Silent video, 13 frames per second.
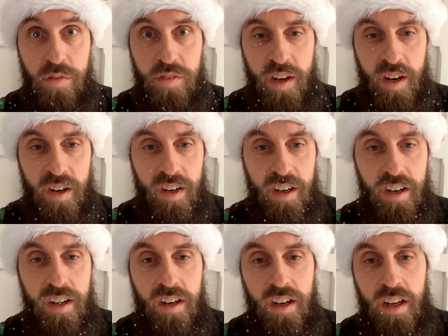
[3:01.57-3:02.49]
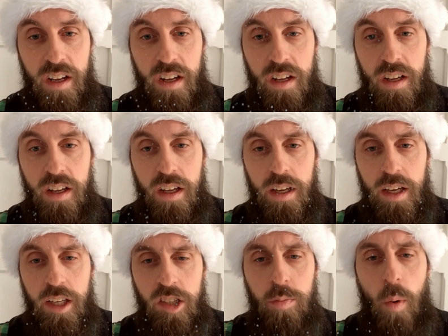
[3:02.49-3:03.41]
fear.
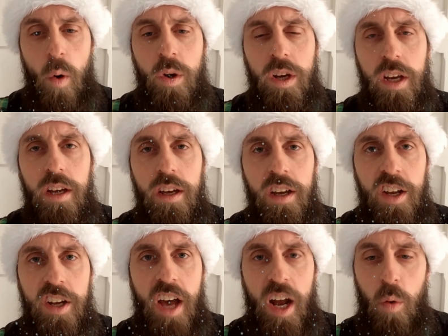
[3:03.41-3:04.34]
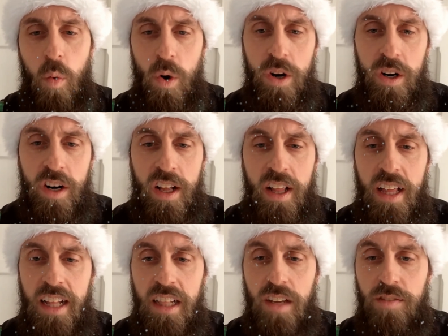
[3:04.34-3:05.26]
He spoke not a word,
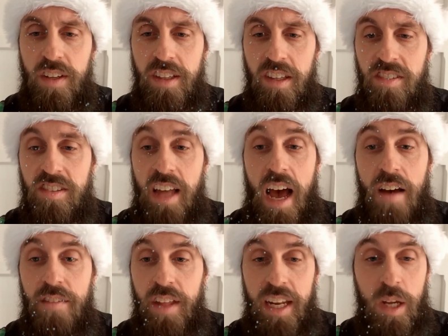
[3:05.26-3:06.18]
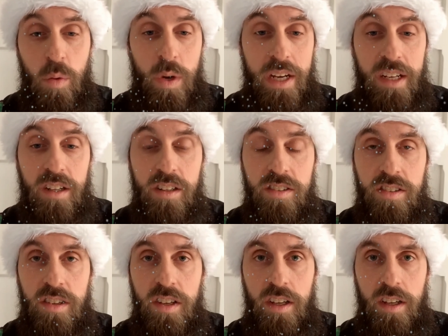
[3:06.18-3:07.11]
lifting the staff that he
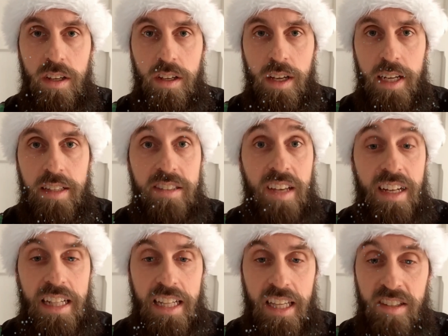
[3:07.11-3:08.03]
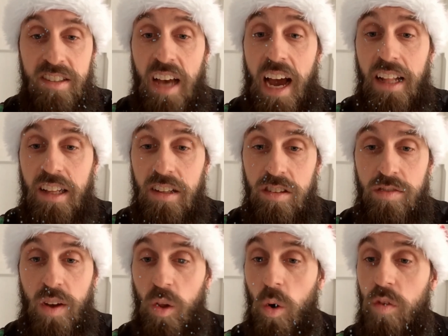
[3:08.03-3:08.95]
wields, and suddenly silence
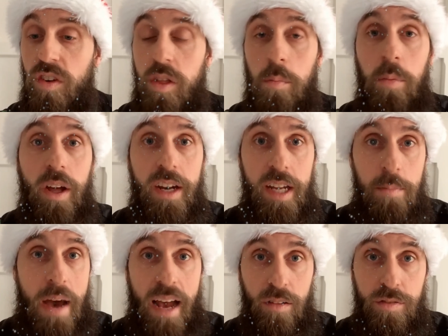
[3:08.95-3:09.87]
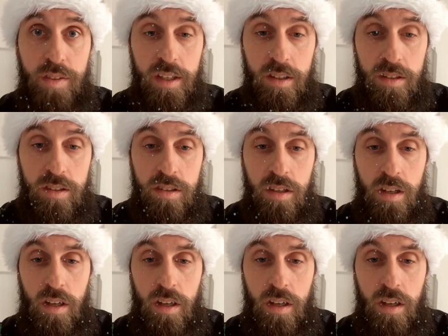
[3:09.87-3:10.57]
fell over the bloody battlefields.